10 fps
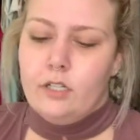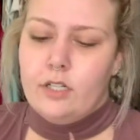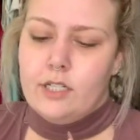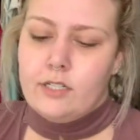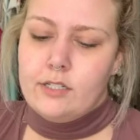
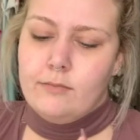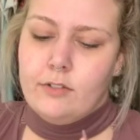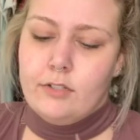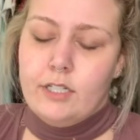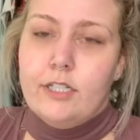Next, I'm
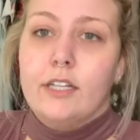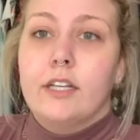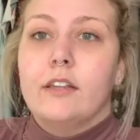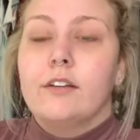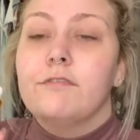going to
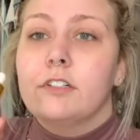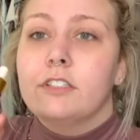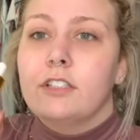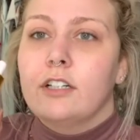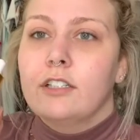take the
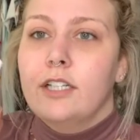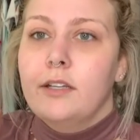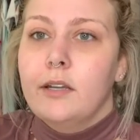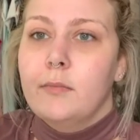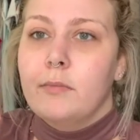
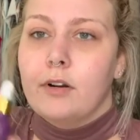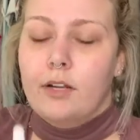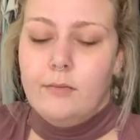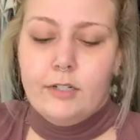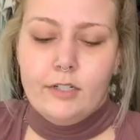Versali
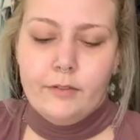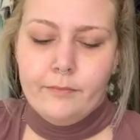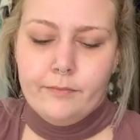primer.